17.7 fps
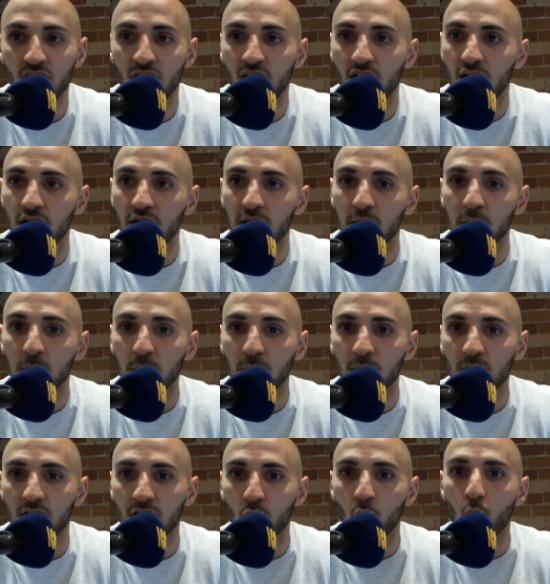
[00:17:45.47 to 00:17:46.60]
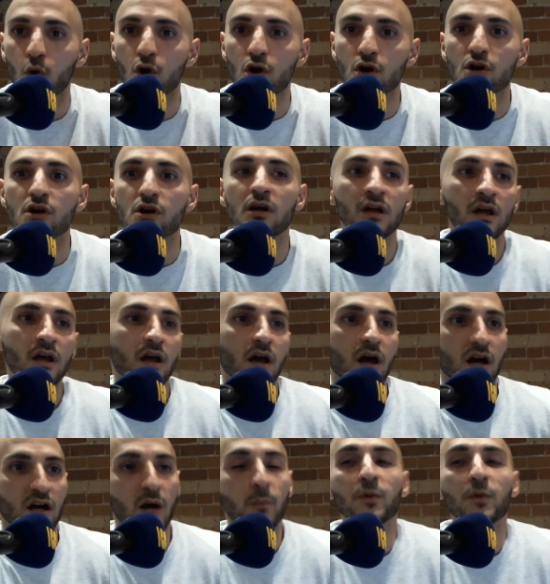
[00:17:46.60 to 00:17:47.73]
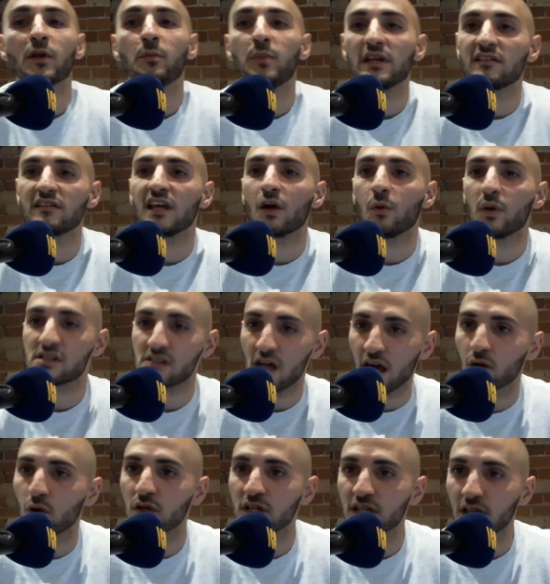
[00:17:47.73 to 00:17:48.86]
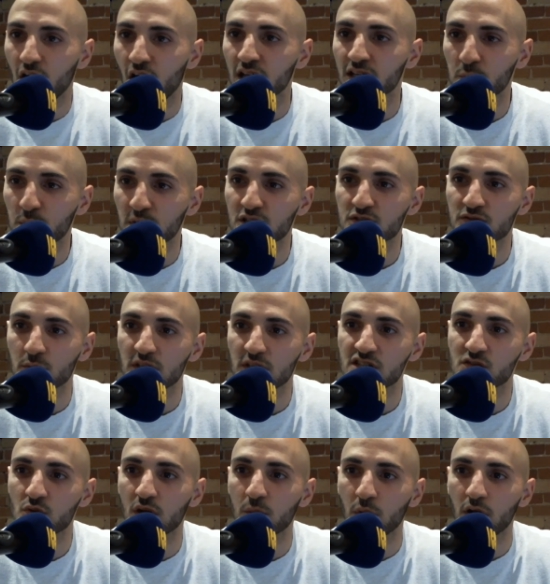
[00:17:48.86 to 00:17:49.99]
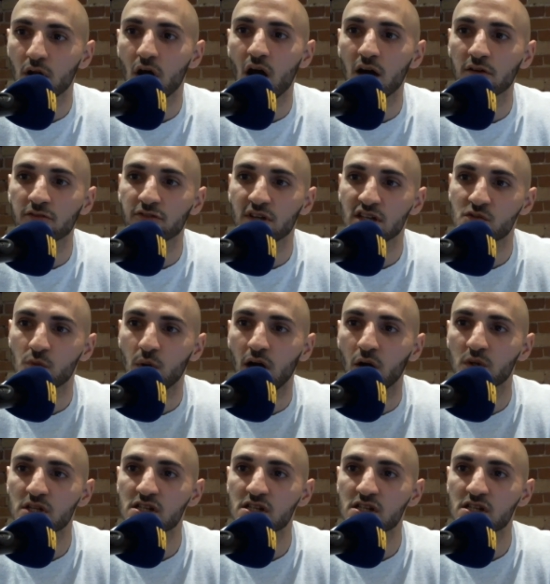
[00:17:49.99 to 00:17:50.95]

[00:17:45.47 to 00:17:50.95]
Um, there were a couple of big takeaways, not only on the pitch from this one, but off as well.